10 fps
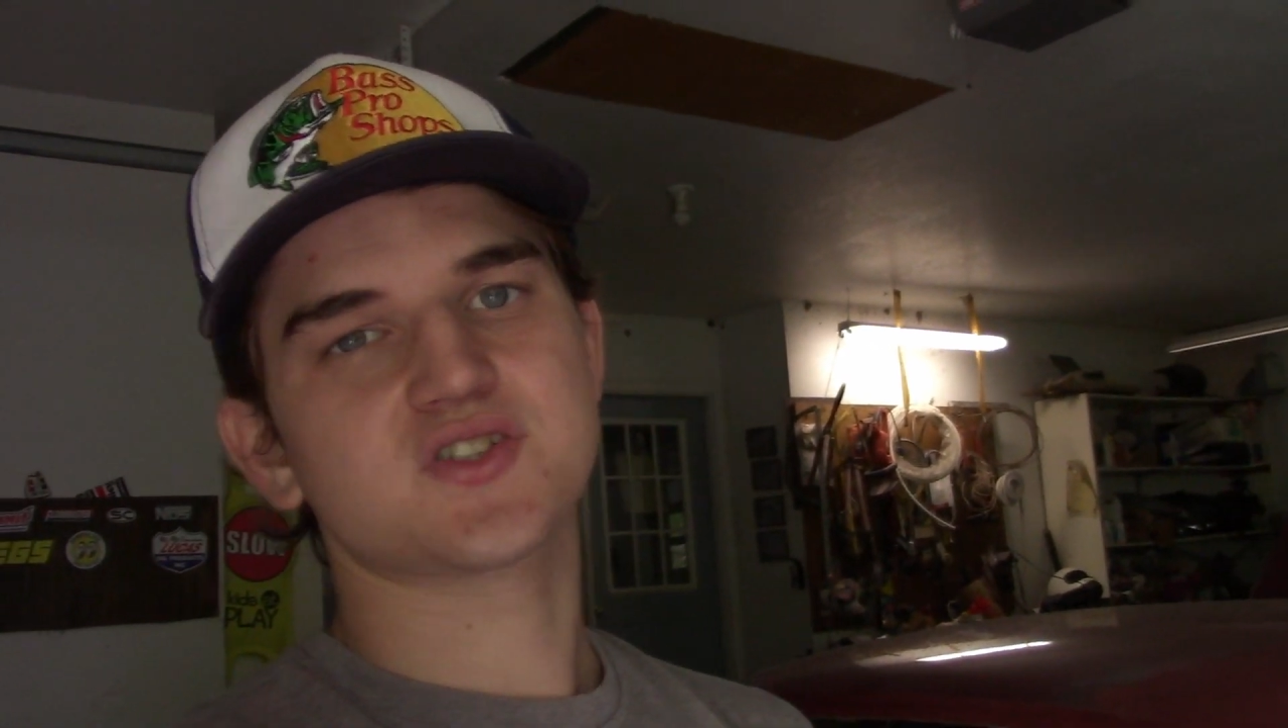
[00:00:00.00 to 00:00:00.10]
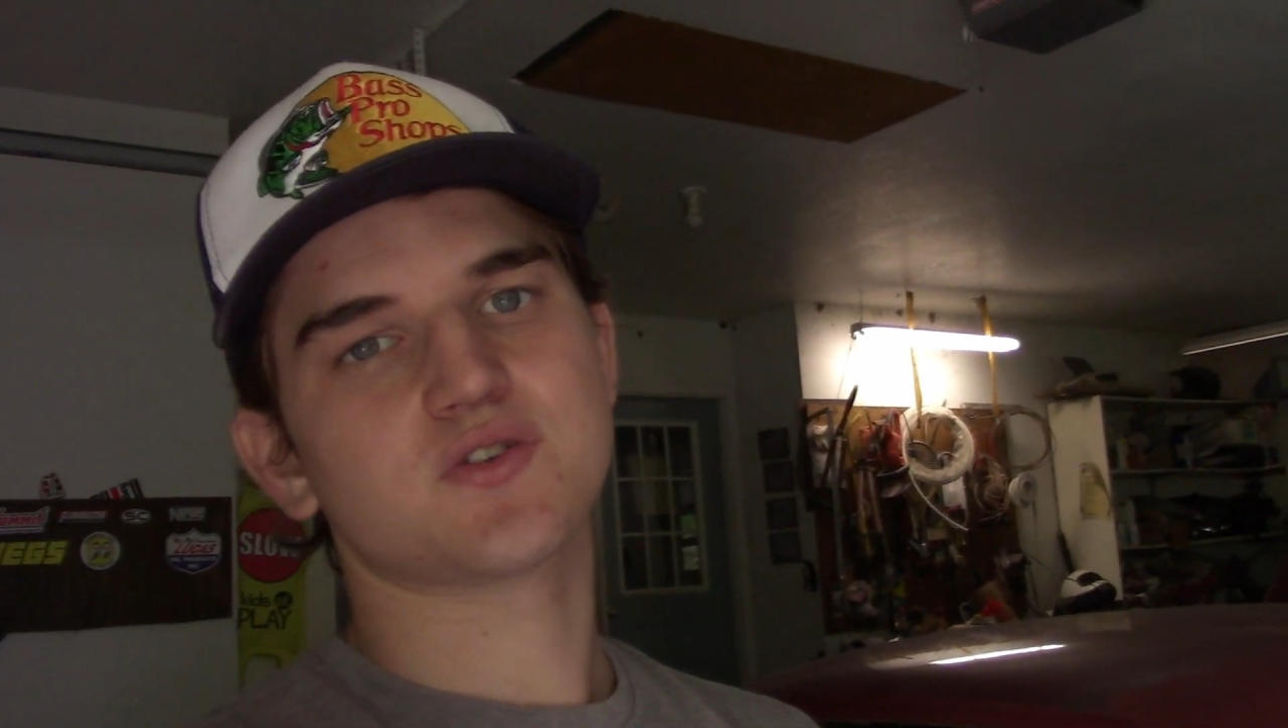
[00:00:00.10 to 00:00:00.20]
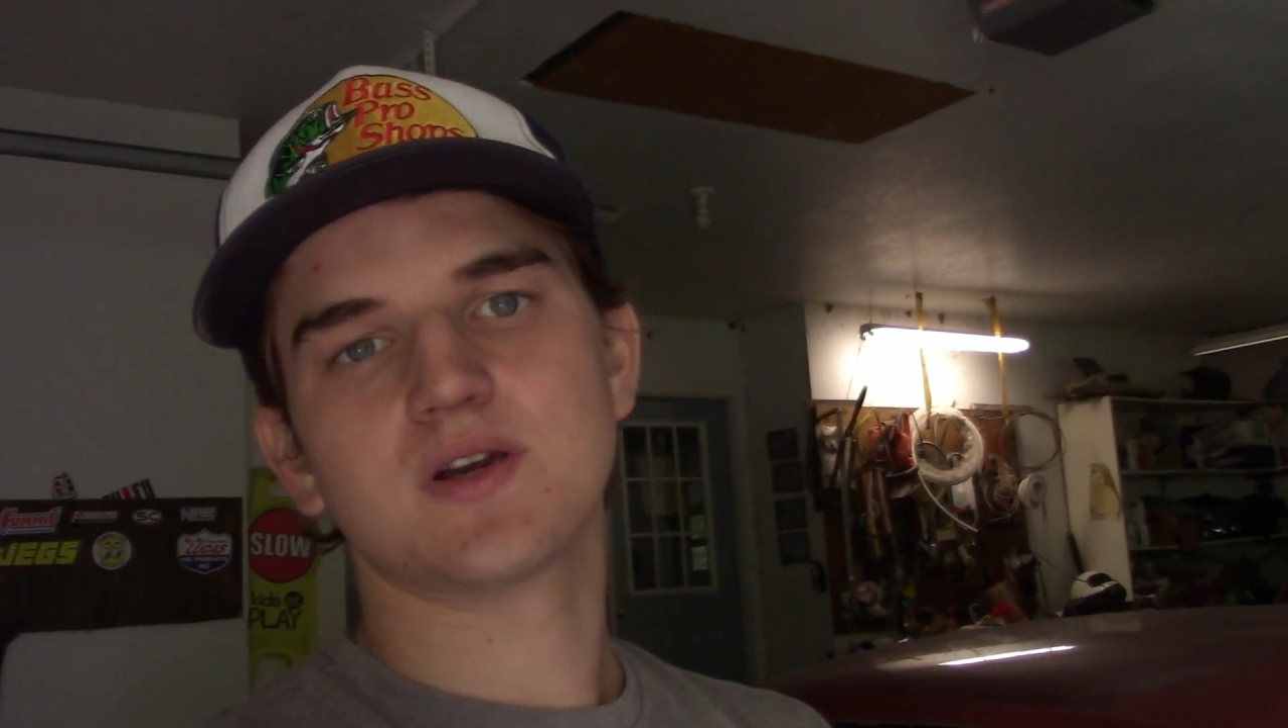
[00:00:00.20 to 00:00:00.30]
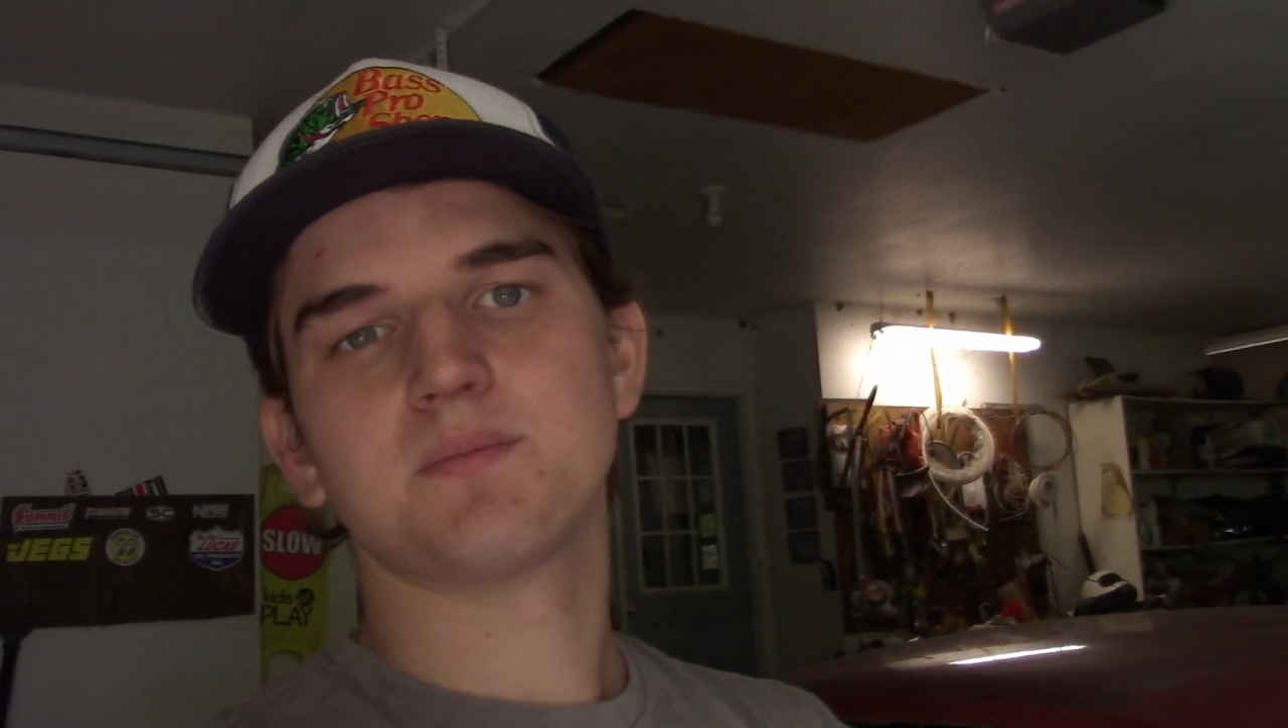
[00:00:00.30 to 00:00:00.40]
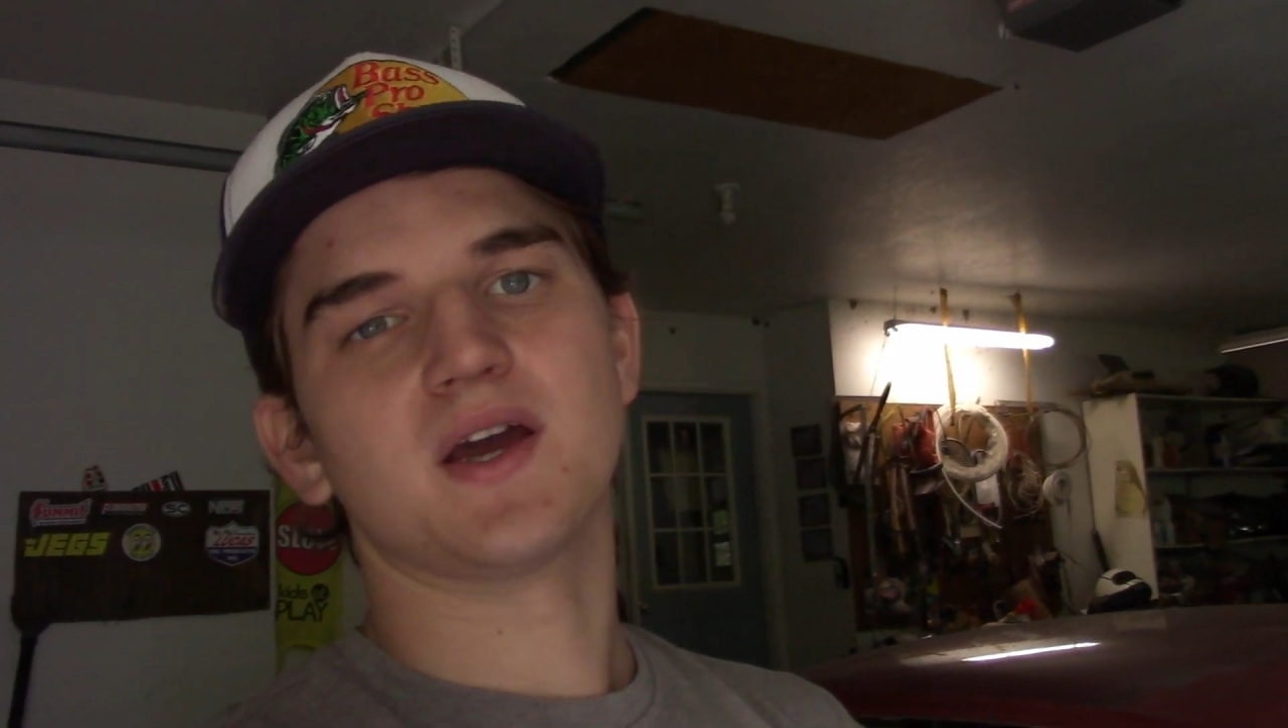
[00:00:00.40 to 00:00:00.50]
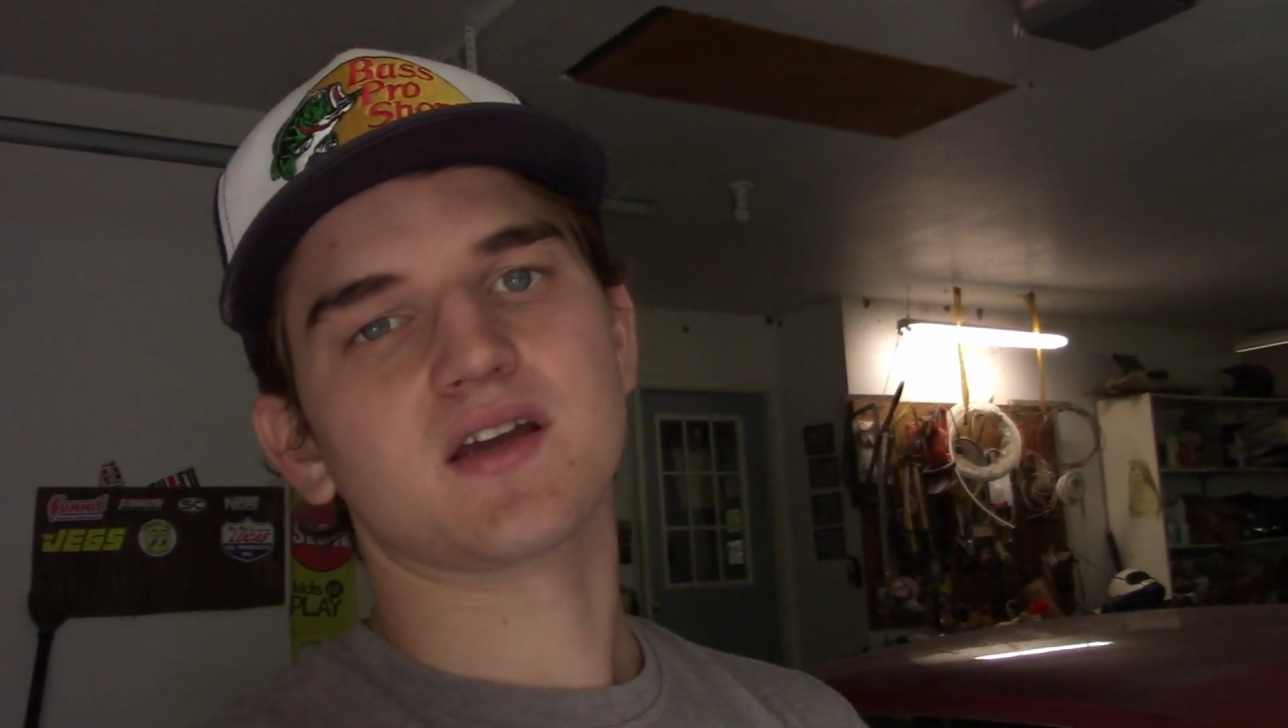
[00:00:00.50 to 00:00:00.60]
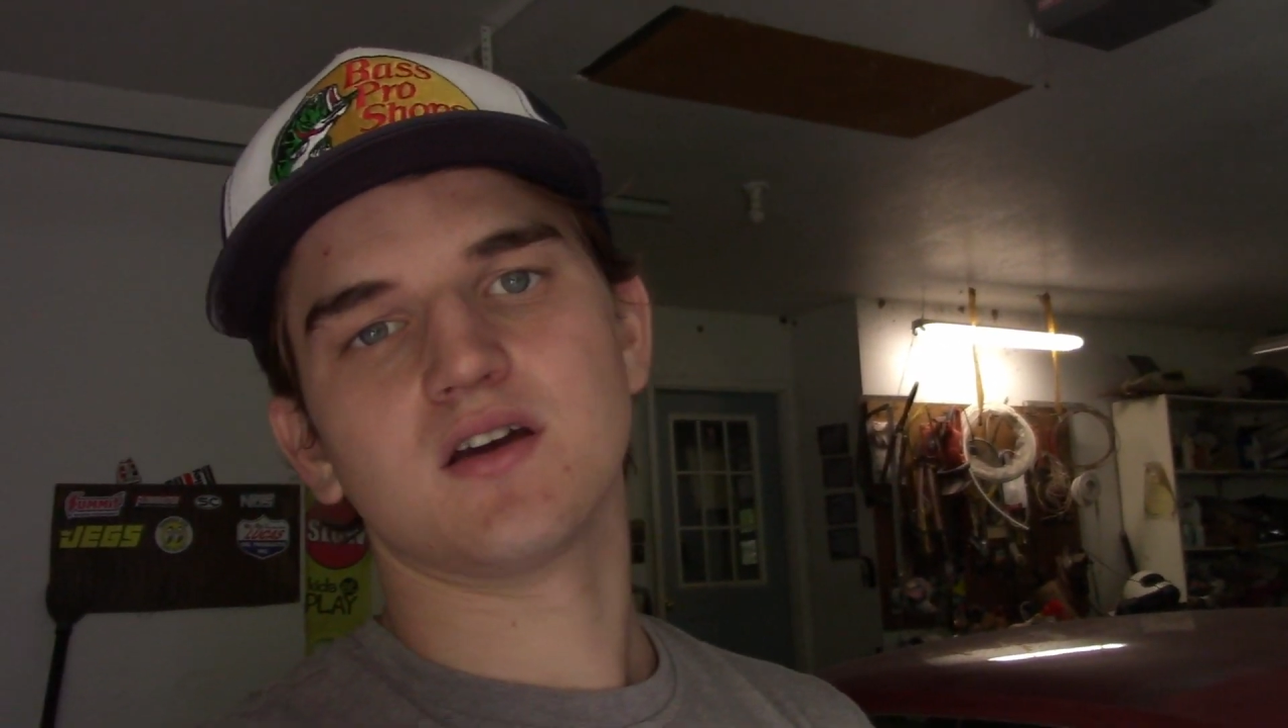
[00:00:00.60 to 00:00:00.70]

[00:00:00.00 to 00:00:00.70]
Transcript: scrape back